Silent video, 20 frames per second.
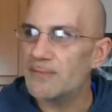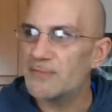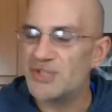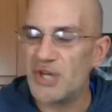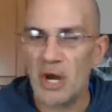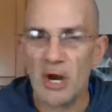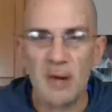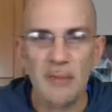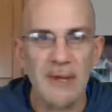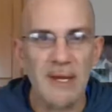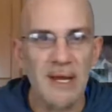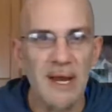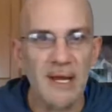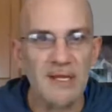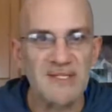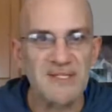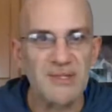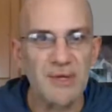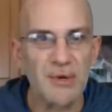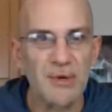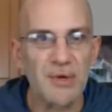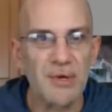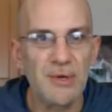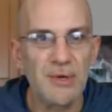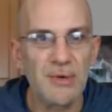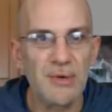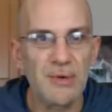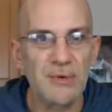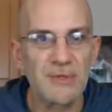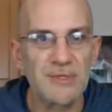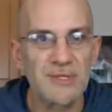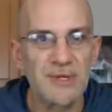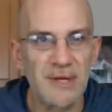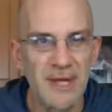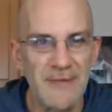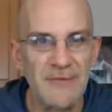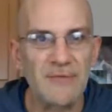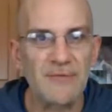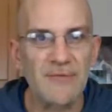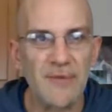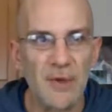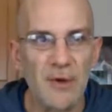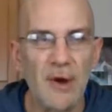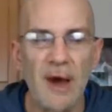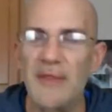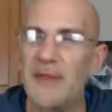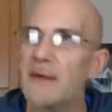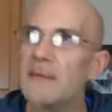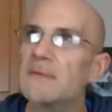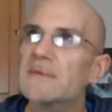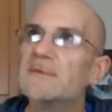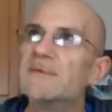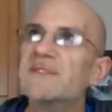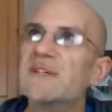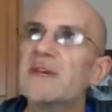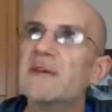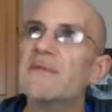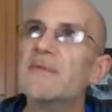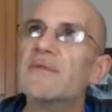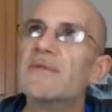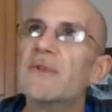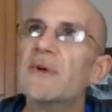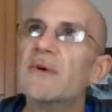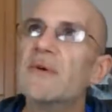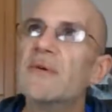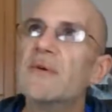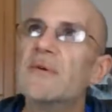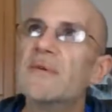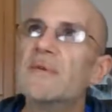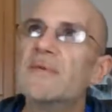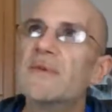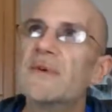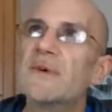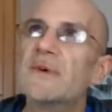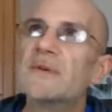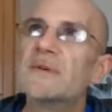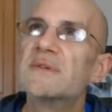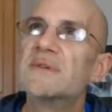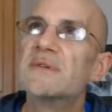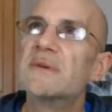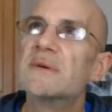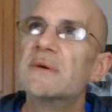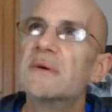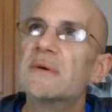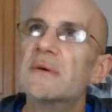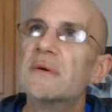Jeremy got so huge. Even Flow, I think, was it Even Flow first?